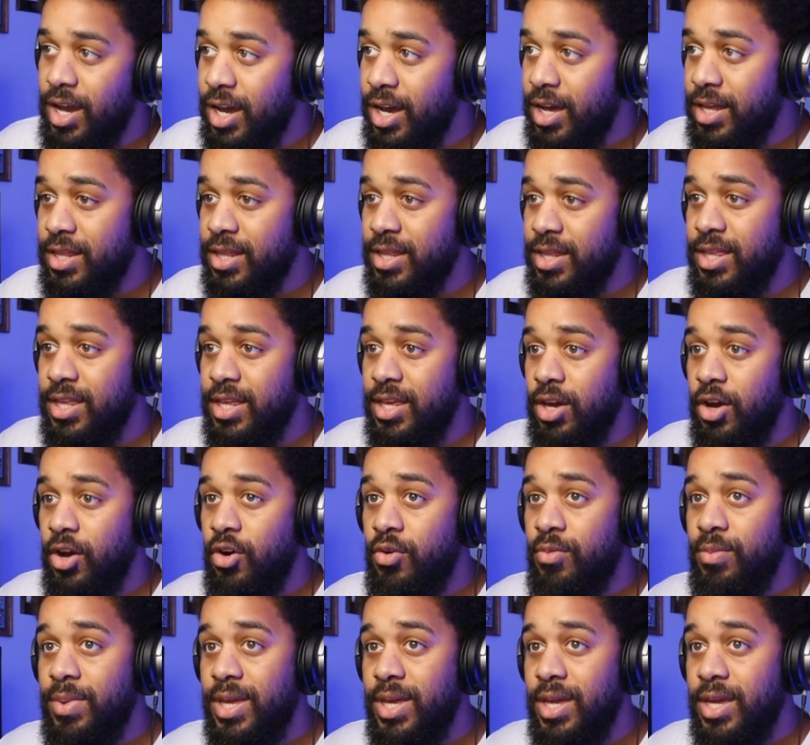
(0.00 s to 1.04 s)
Uh, the
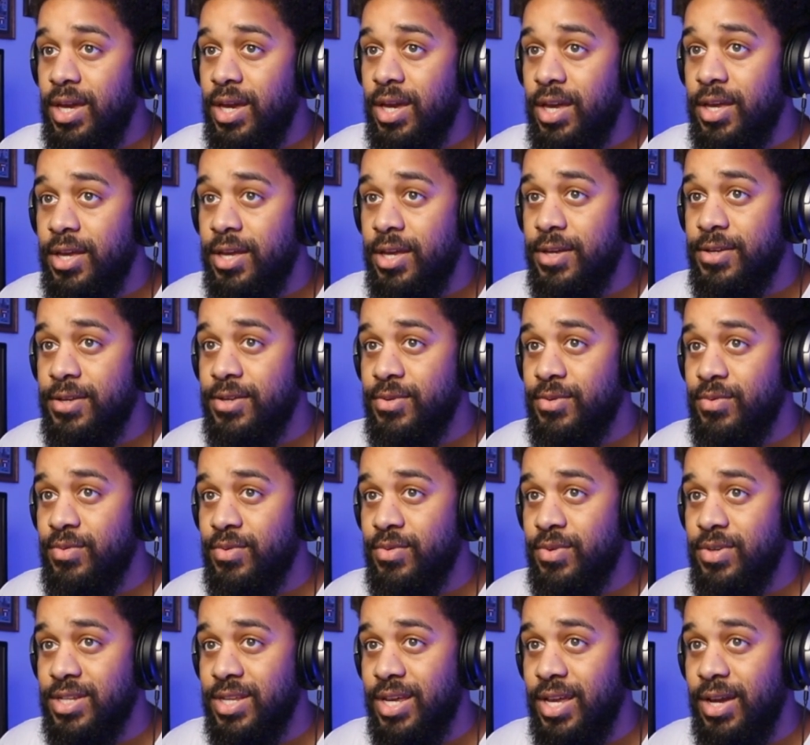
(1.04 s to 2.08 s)
homie,
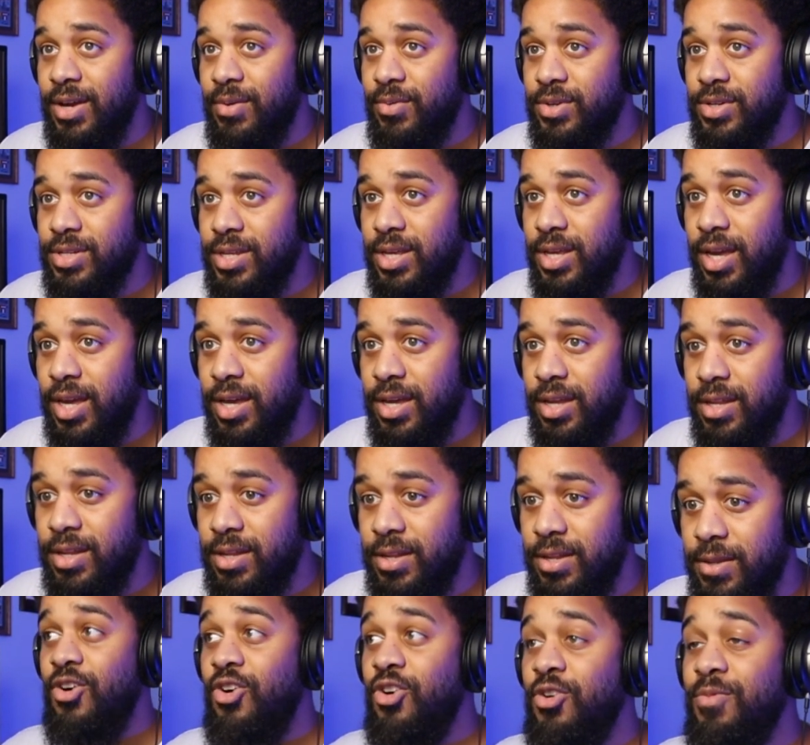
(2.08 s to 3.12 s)
where's he at? Where's he at?
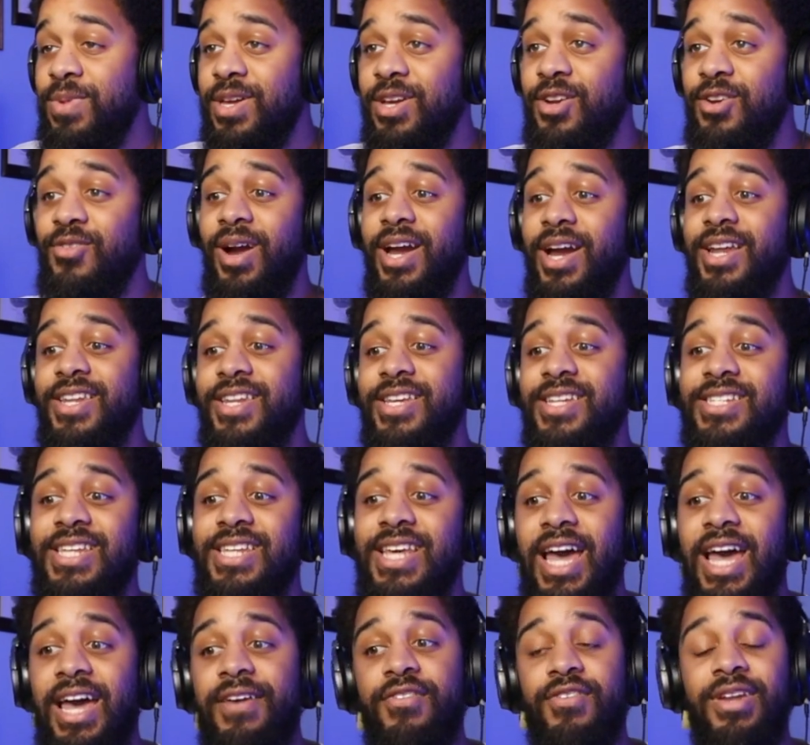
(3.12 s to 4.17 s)
The homie Grinding
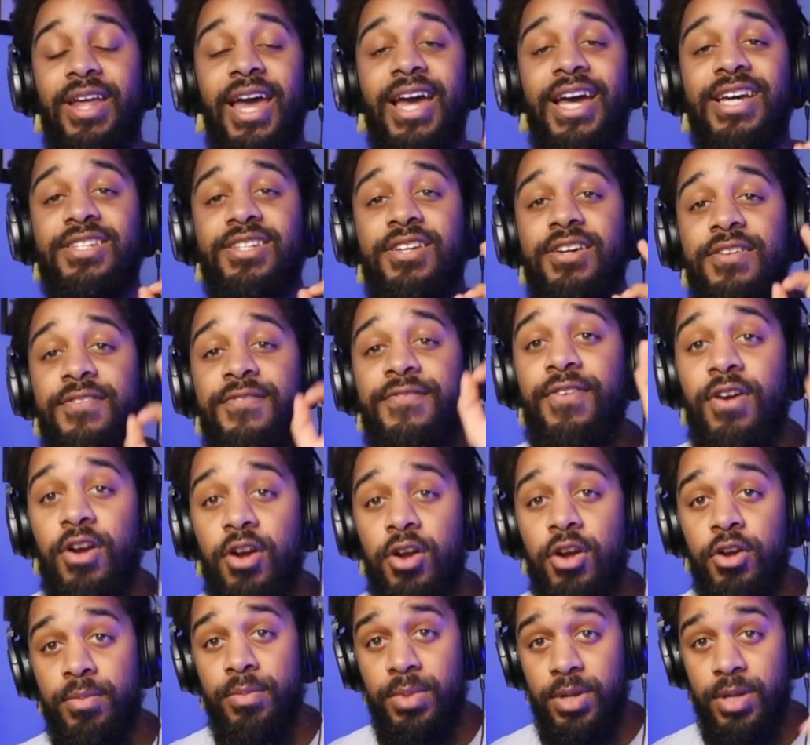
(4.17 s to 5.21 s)
Tavern has
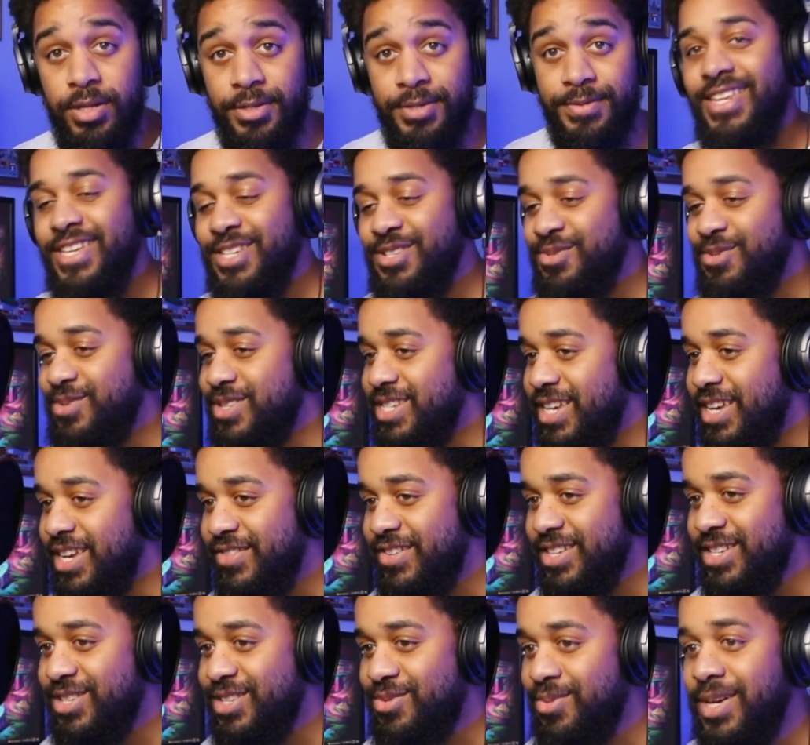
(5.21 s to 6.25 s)
confirmed that he has
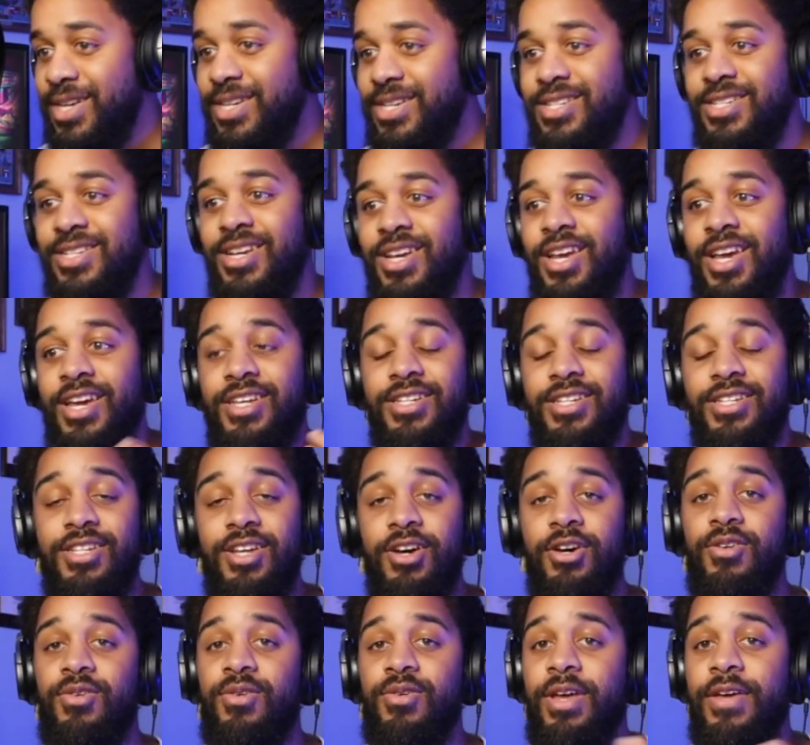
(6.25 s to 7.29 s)
received his Switch.
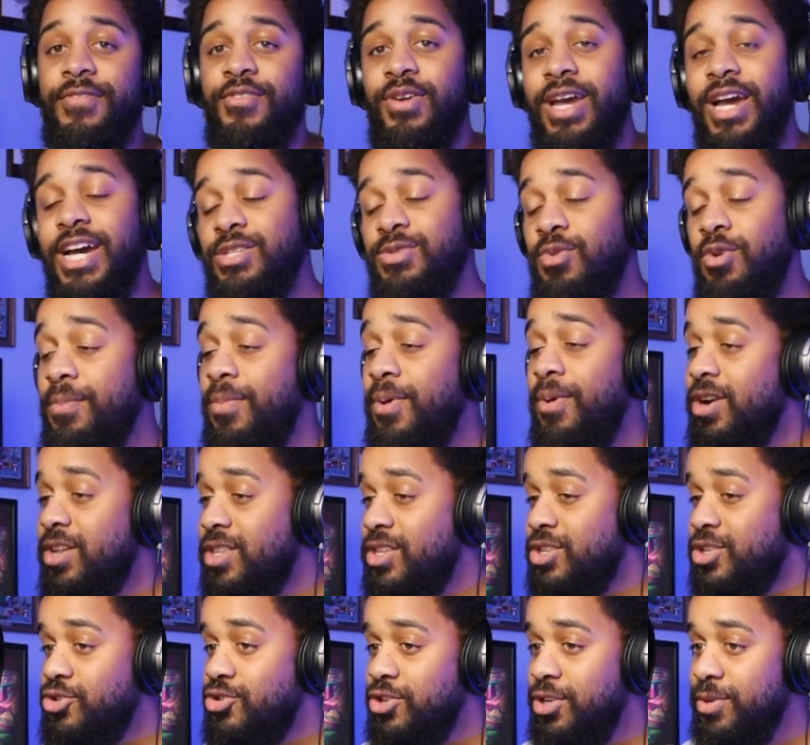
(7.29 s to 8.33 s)
So if you guys weren't part
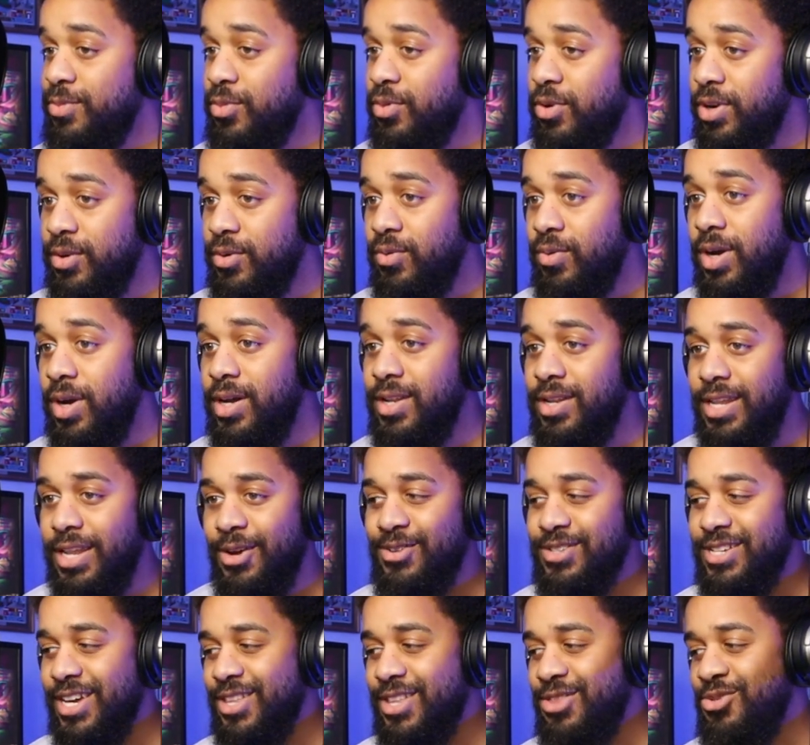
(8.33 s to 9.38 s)
of the stream where he won, that
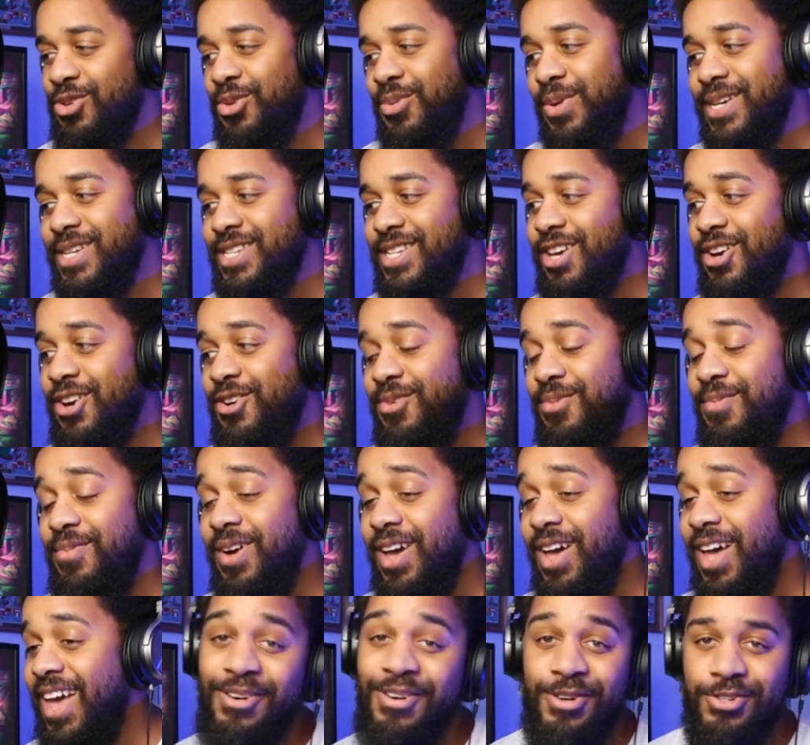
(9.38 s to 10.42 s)
was like three weeks ago.
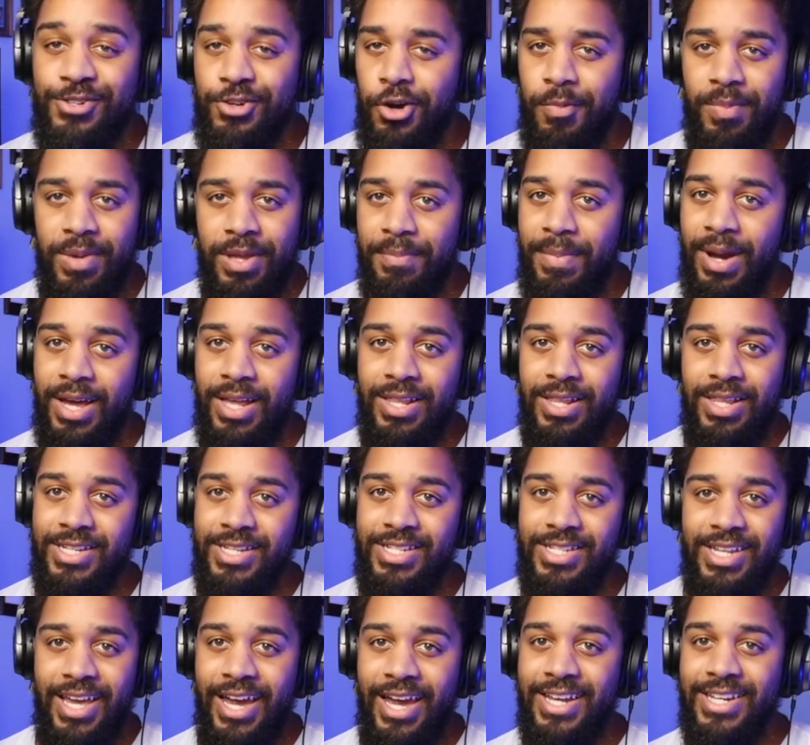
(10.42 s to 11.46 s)
It was on me, my
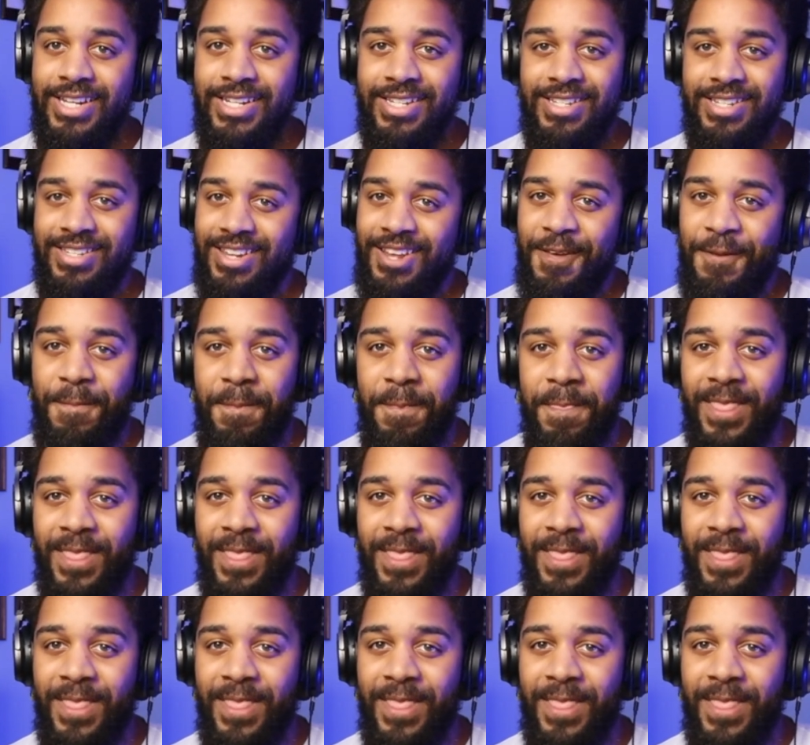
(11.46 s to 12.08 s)
lazy ass.